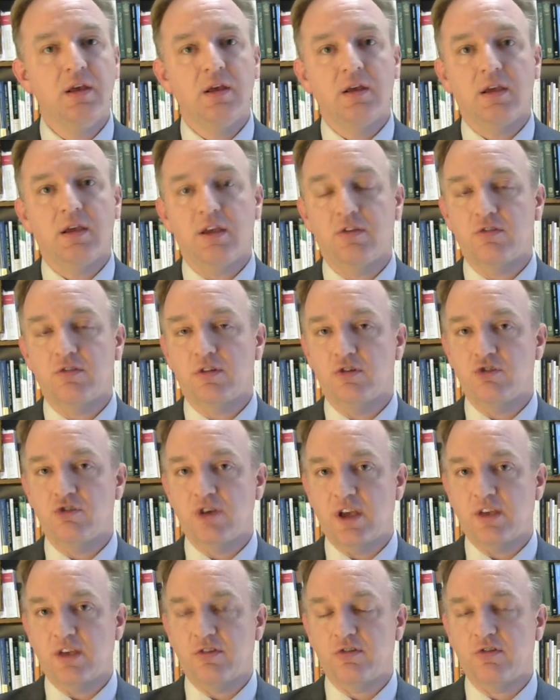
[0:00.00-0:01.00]
He
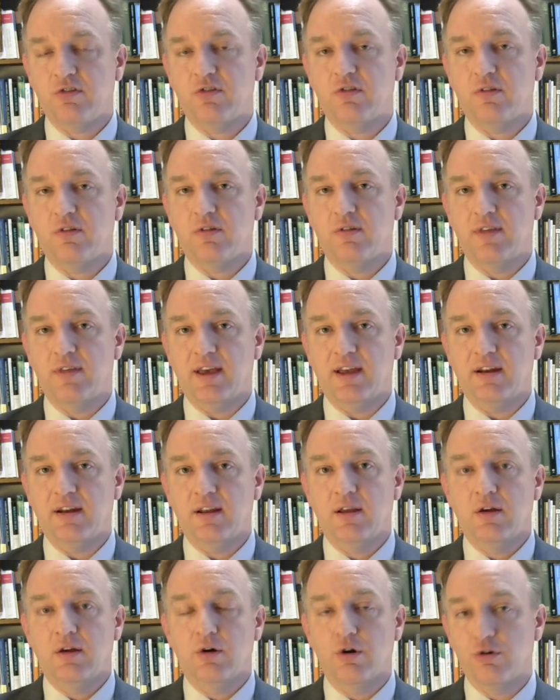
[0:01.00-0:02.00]
suggests that
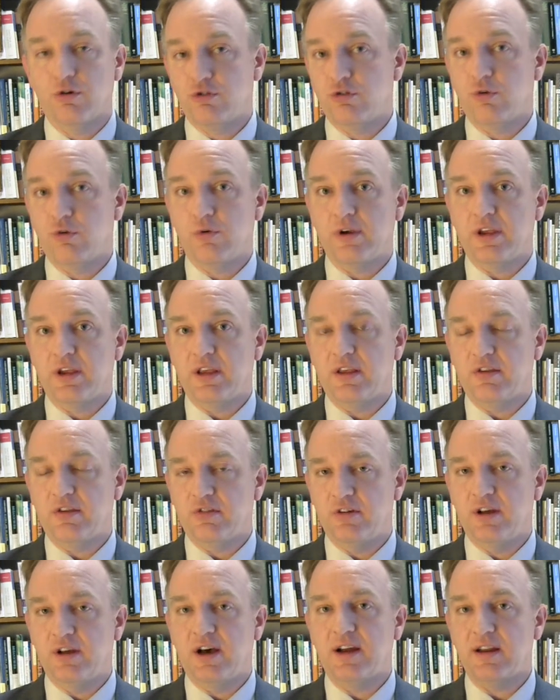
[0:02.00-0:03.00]
her story
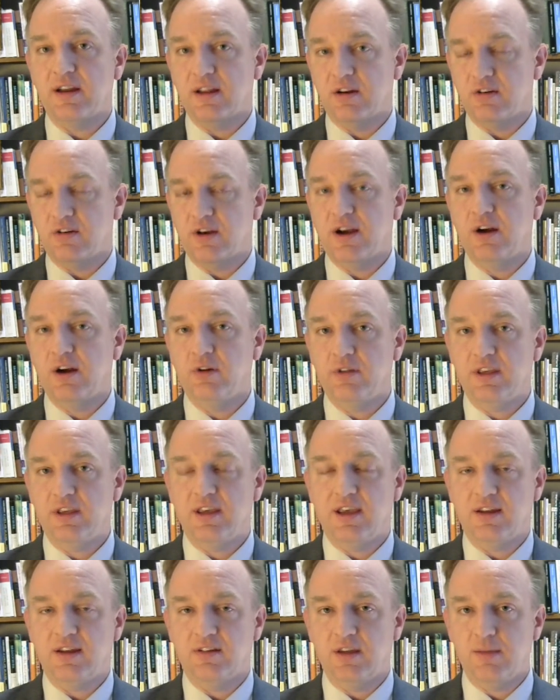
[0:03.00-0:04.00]
is not entirely
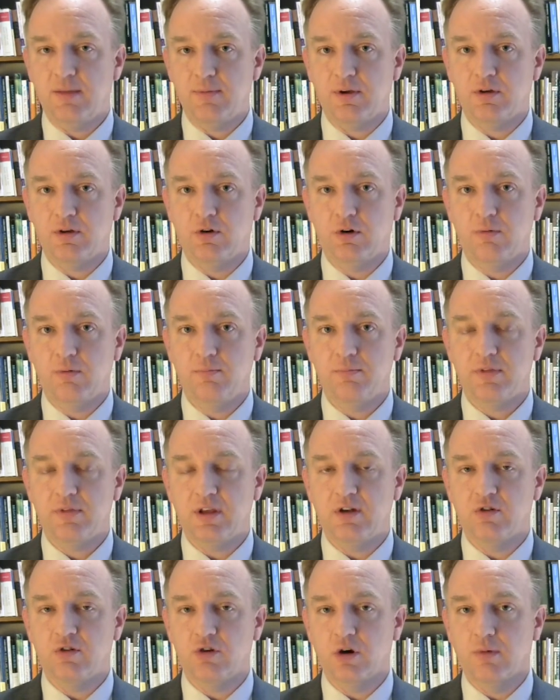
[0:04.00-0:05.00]
atypical
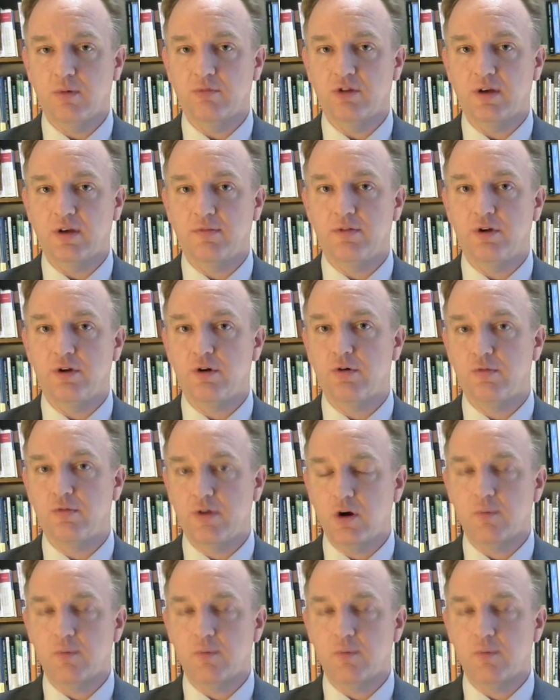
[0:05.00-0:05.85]
in terms of the career